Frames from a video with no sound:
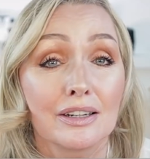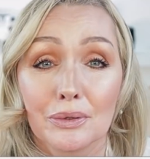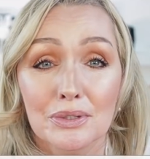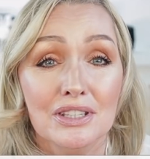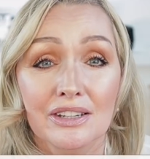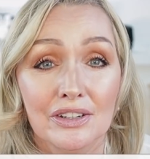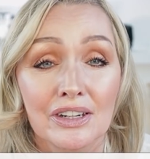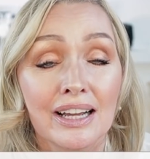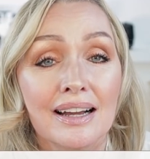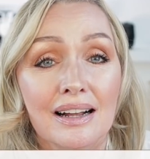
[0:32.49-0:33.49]
I always see
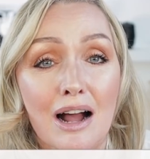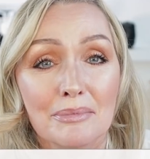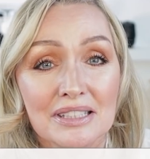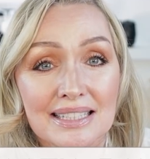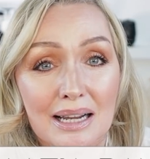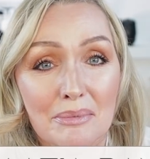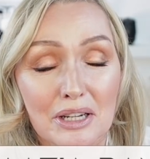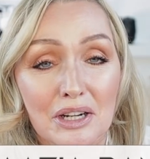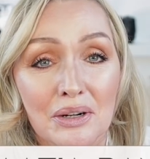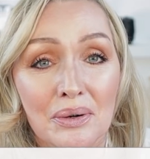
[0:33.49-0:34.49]
your comments down
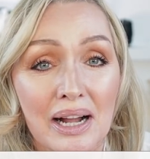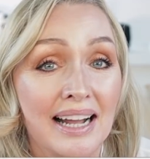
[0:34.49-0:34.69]
below,